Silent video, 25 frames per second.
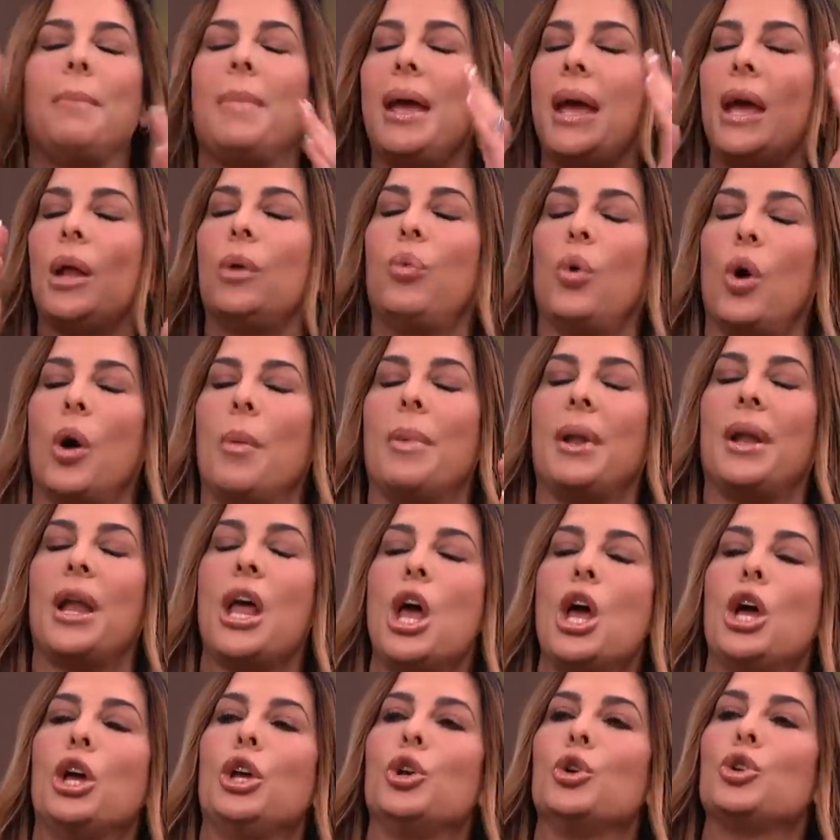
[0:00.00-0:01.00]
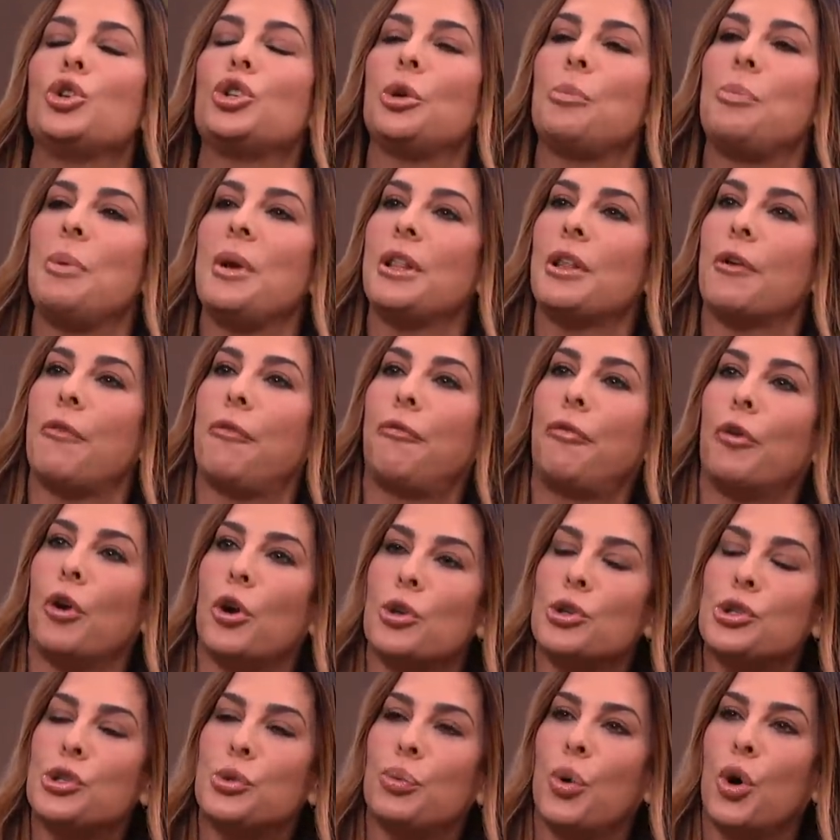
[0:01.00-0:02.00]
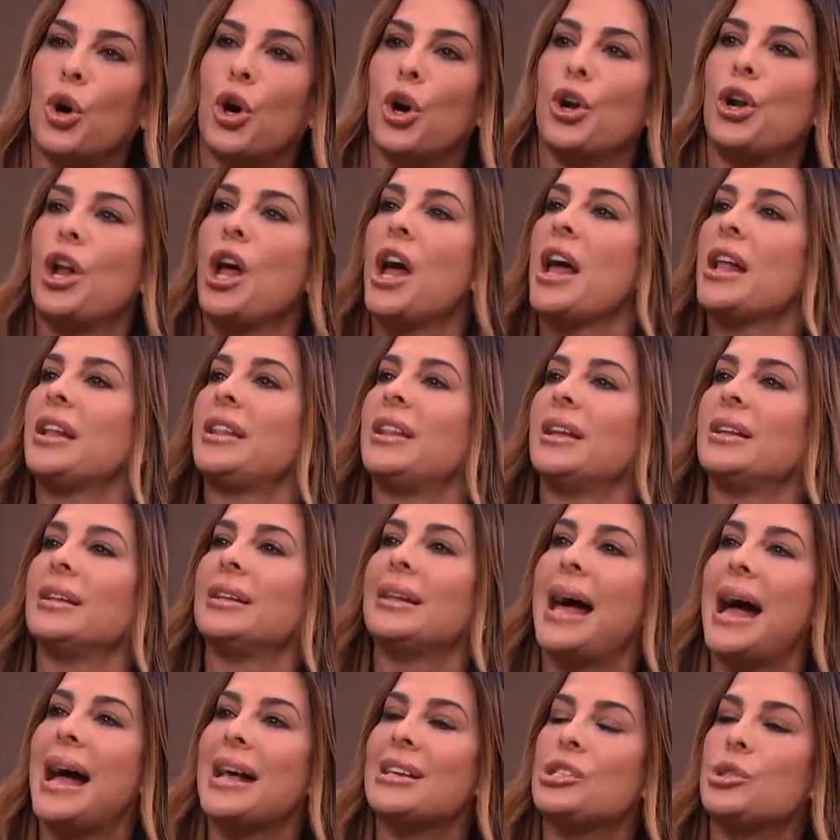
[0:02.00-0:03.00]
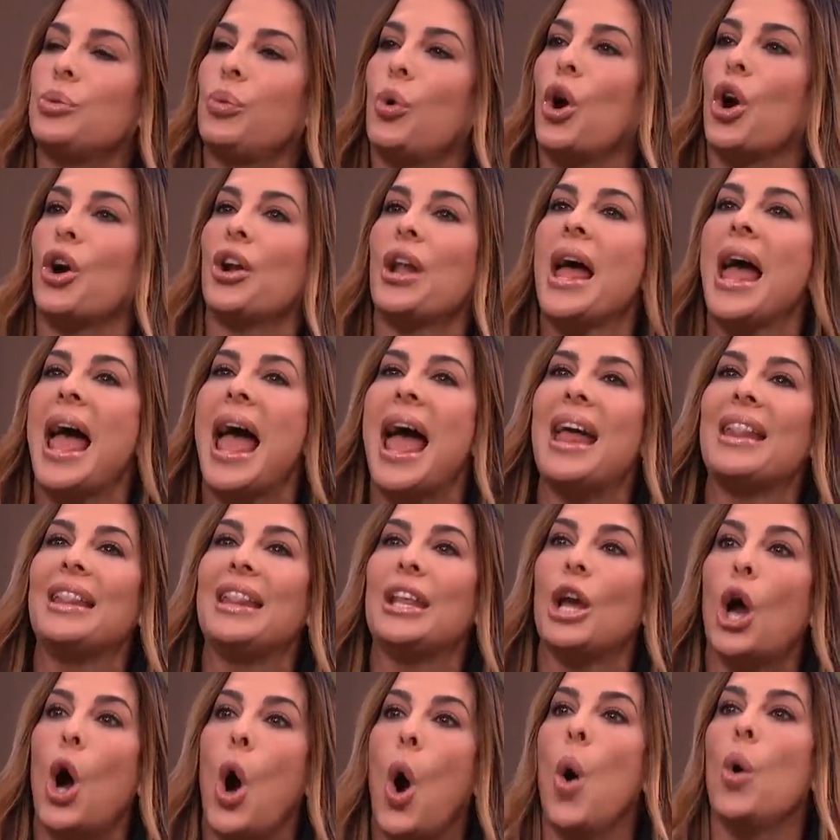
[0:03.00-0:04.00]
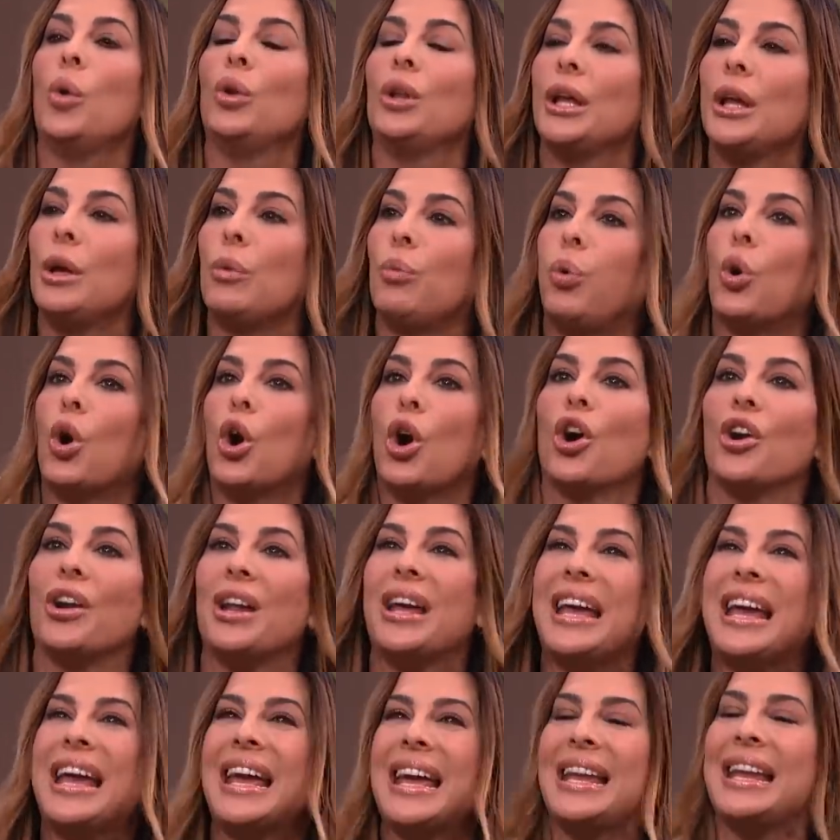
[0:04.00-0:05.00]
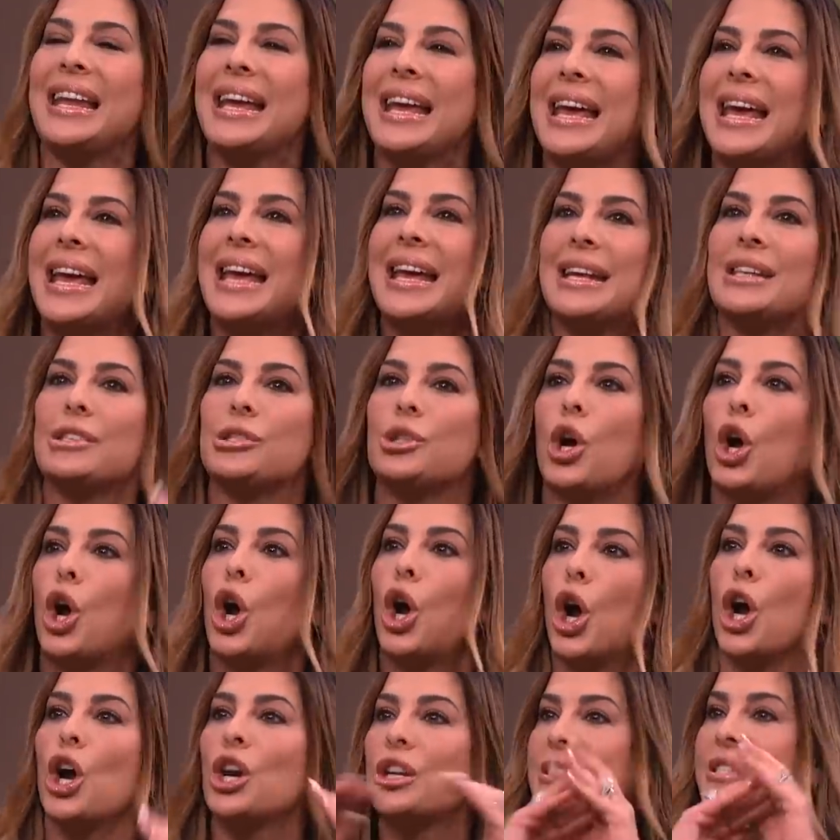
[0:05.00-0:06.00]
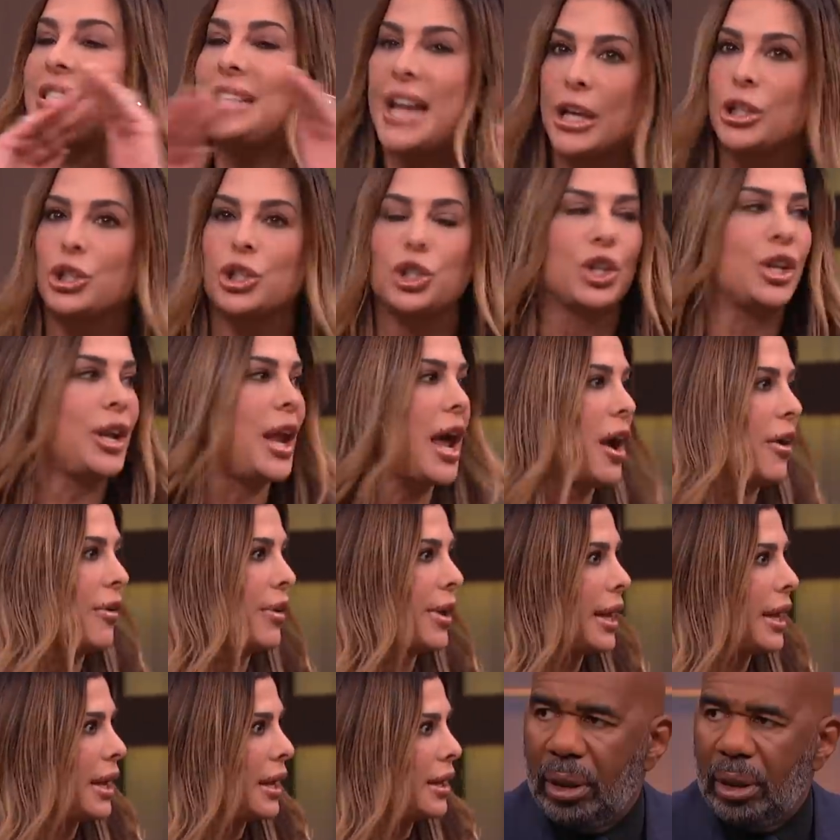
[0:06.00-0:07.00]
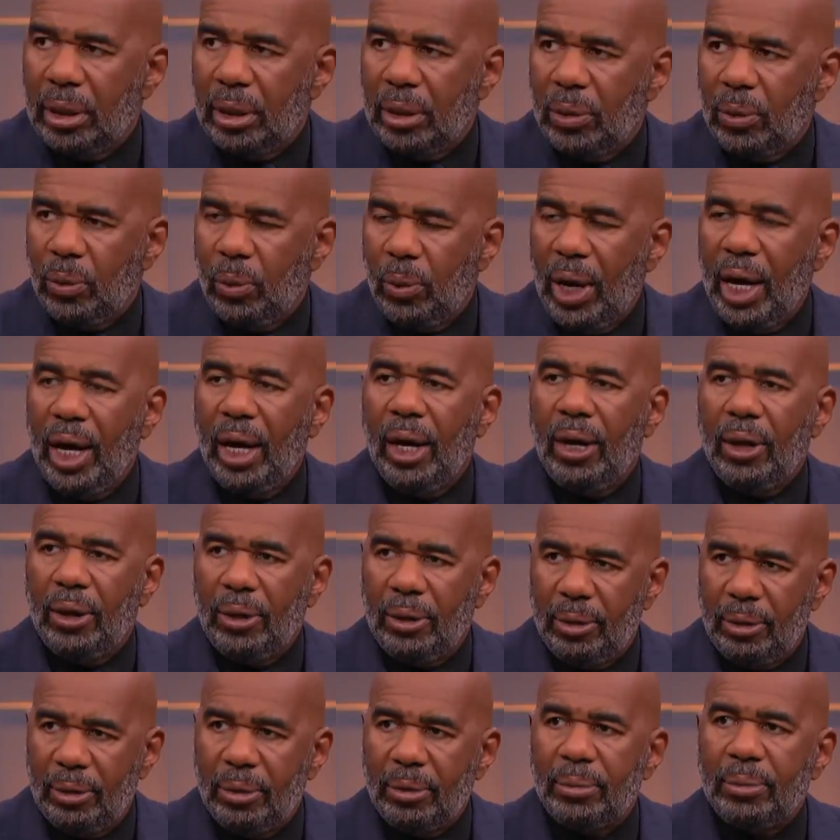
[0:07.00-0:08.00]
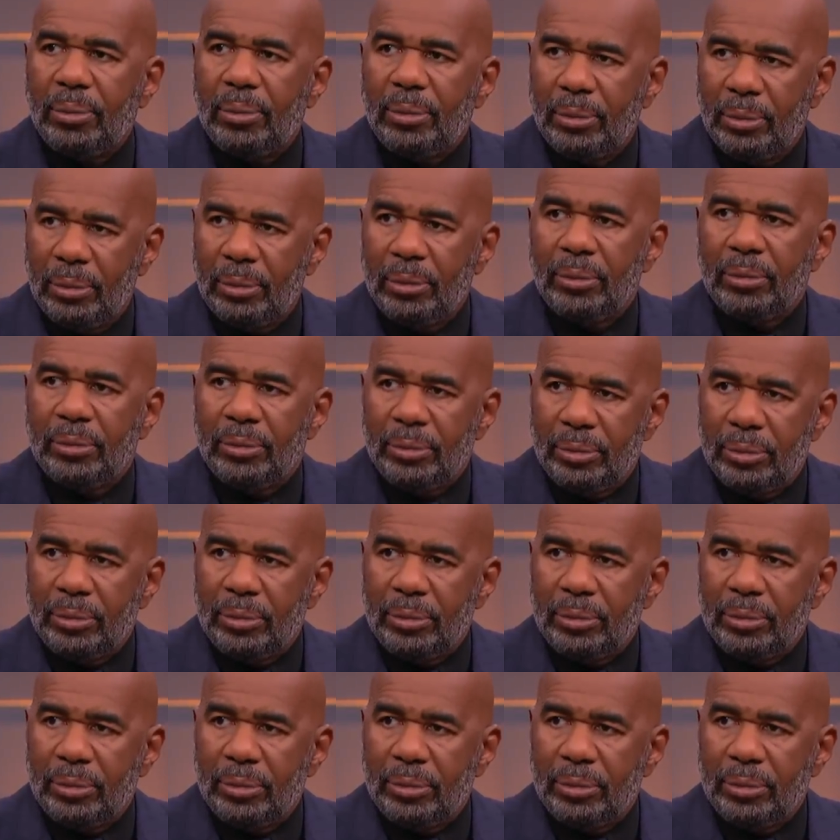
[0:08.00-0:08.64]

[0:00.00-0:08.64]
man, woman, you should be the first word, the last word, and the only word in his or her dictionary. All day. That's